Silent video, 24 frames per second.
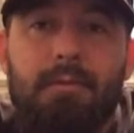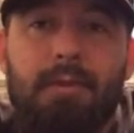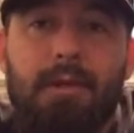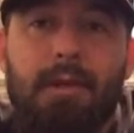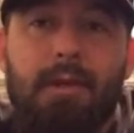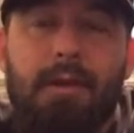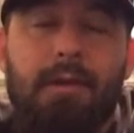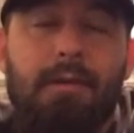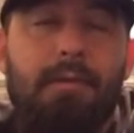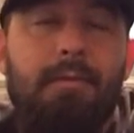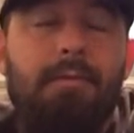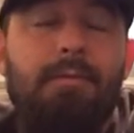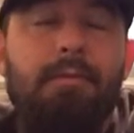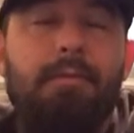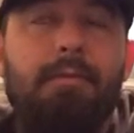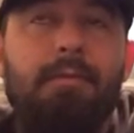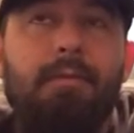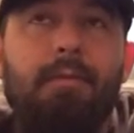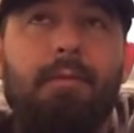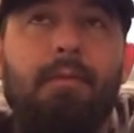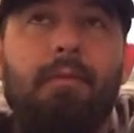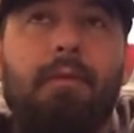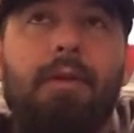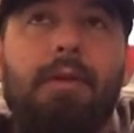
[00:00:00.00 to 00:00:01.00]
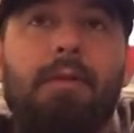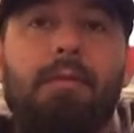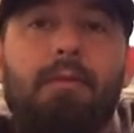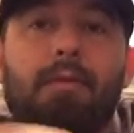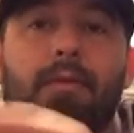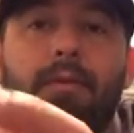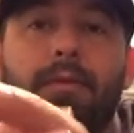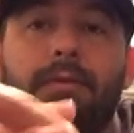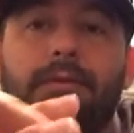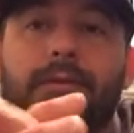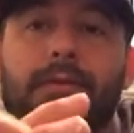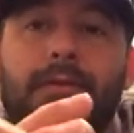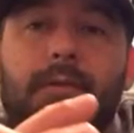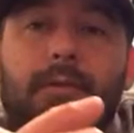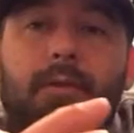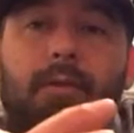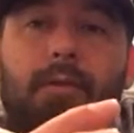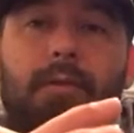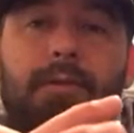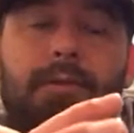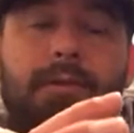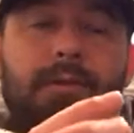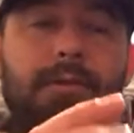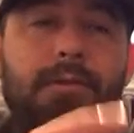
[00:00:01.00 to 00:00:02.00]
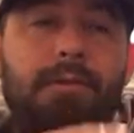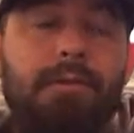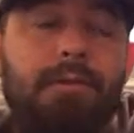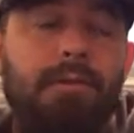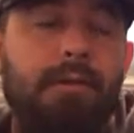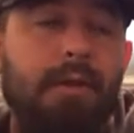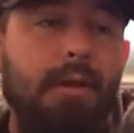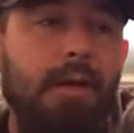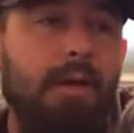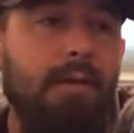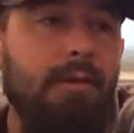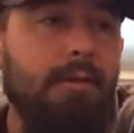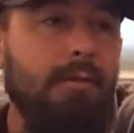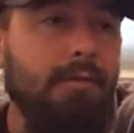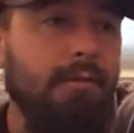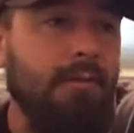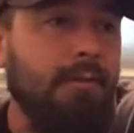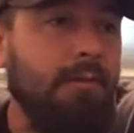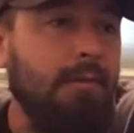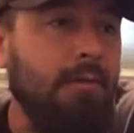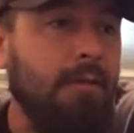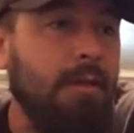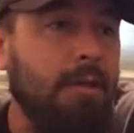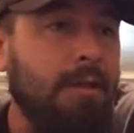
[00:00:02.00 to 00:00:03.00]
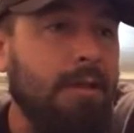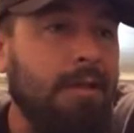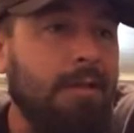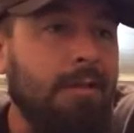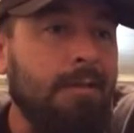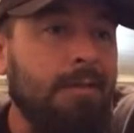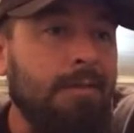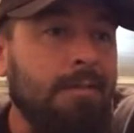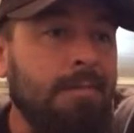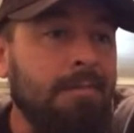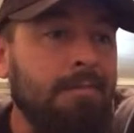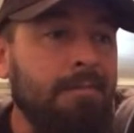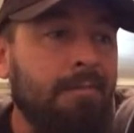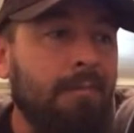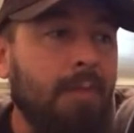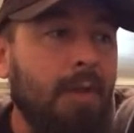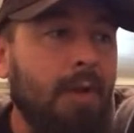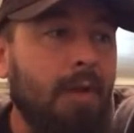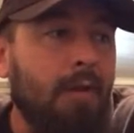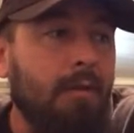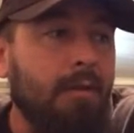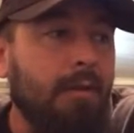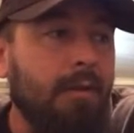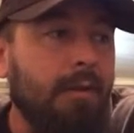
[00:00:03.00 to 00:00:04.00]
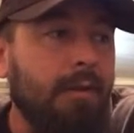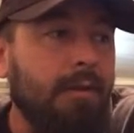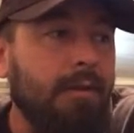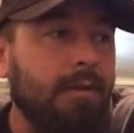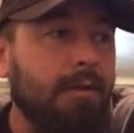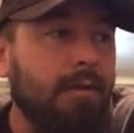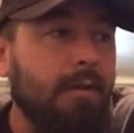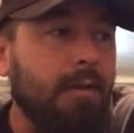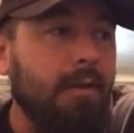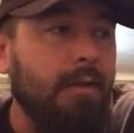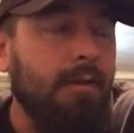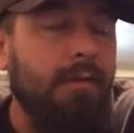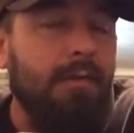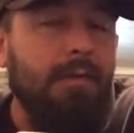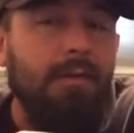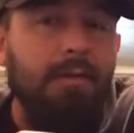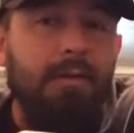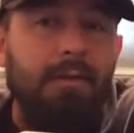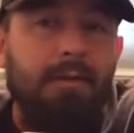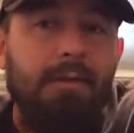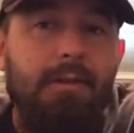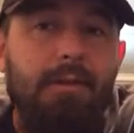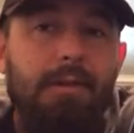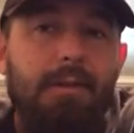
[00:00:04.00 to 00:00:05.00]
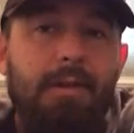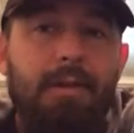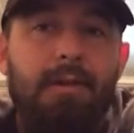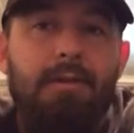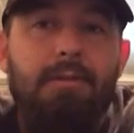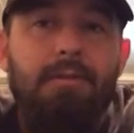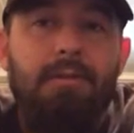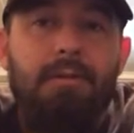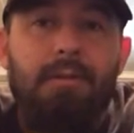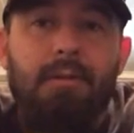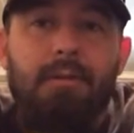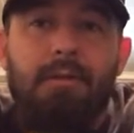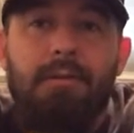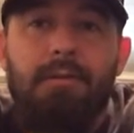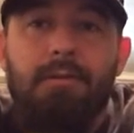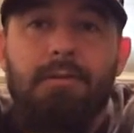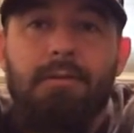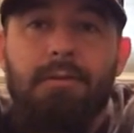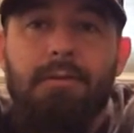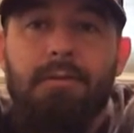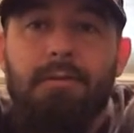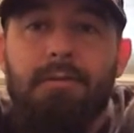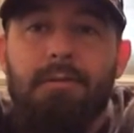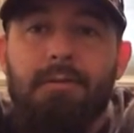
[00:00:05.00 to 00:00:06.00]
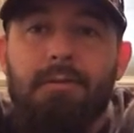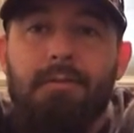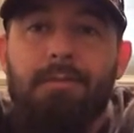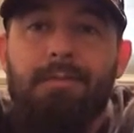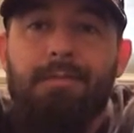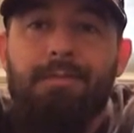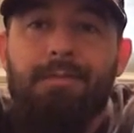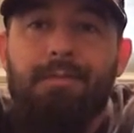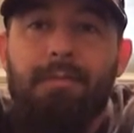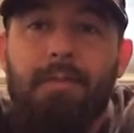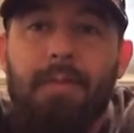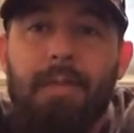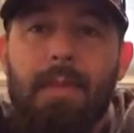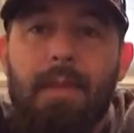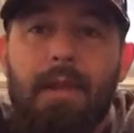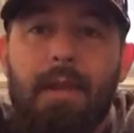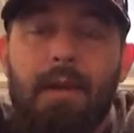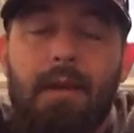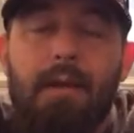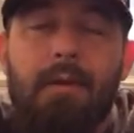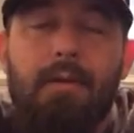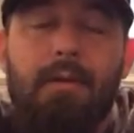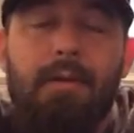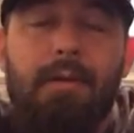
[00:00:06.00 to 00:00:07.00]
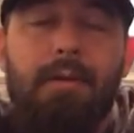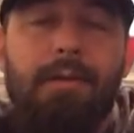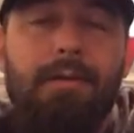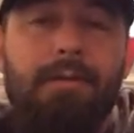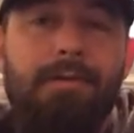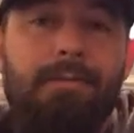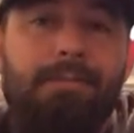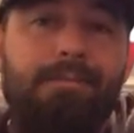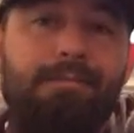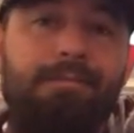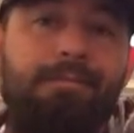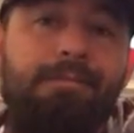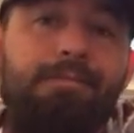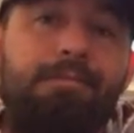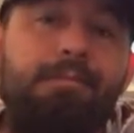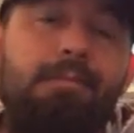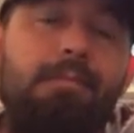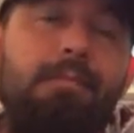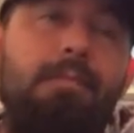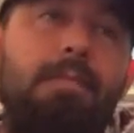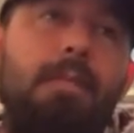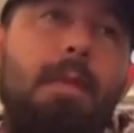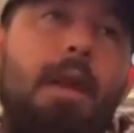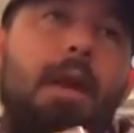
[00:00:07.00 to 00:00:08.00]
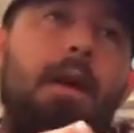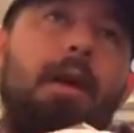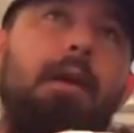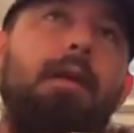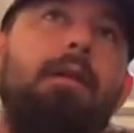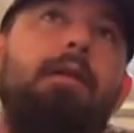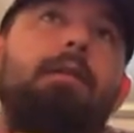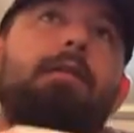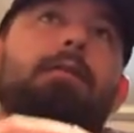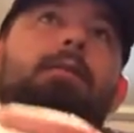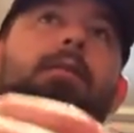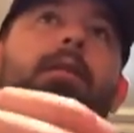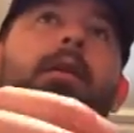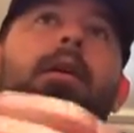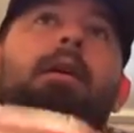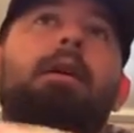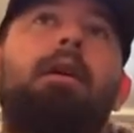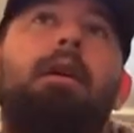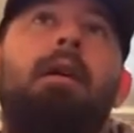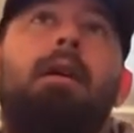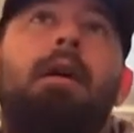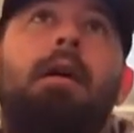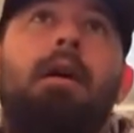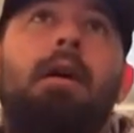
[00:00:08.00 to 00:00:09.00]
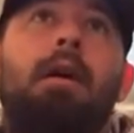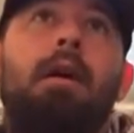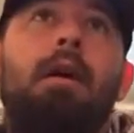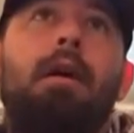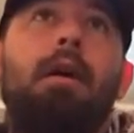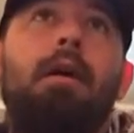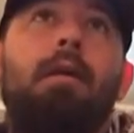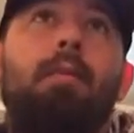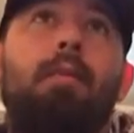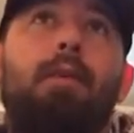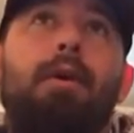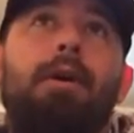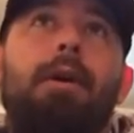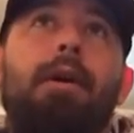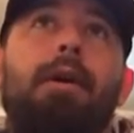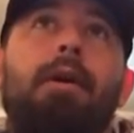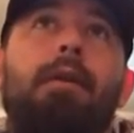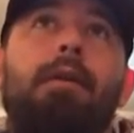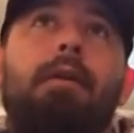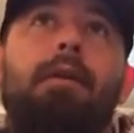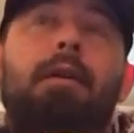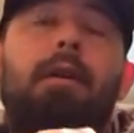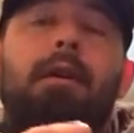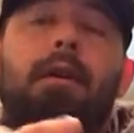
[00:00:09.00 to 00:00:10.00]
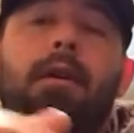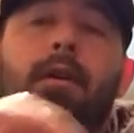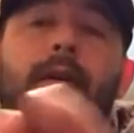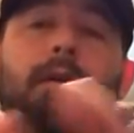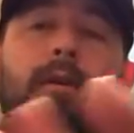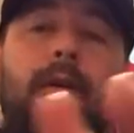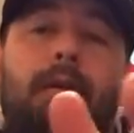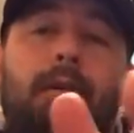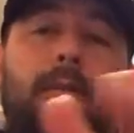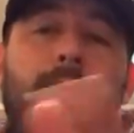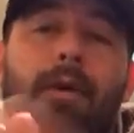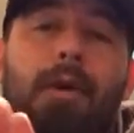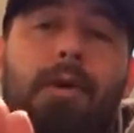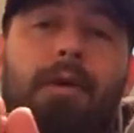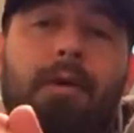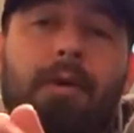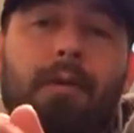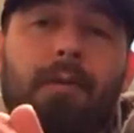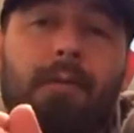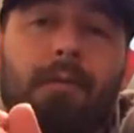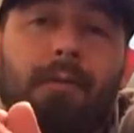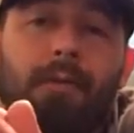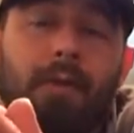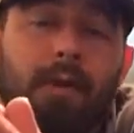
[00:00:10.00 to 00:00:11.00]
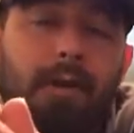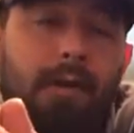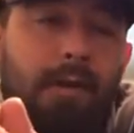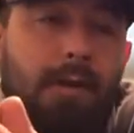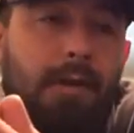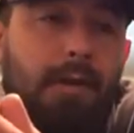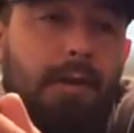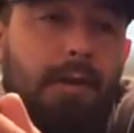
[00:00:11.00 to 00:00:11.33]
Yeah, feeding bulls and horses and cows and all that good stuff, and cleaning out stalls. And anyways, but yeah, I'm back home for right